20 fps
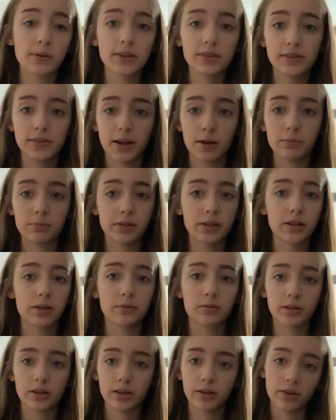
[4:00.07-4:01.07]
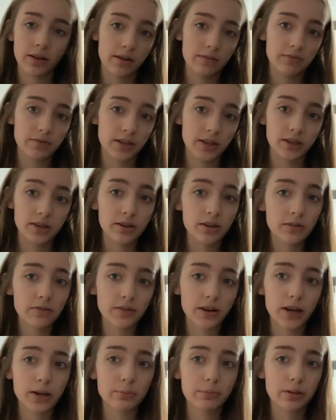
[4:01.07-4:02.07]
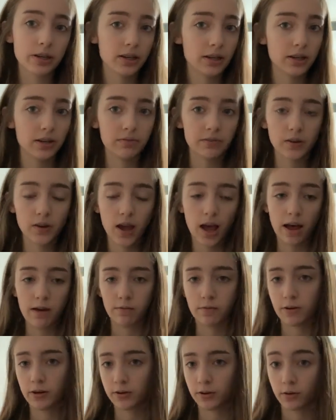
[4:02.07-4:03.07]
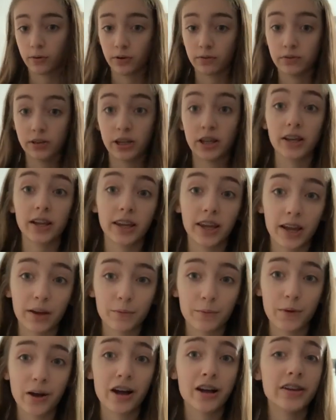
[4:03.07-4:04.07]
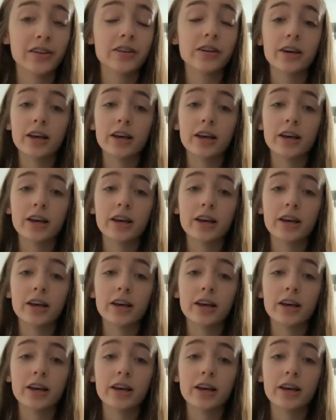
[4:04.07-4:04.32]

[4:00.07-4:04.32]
down below what you have in your ferret bin if you have one or if you're gonna get one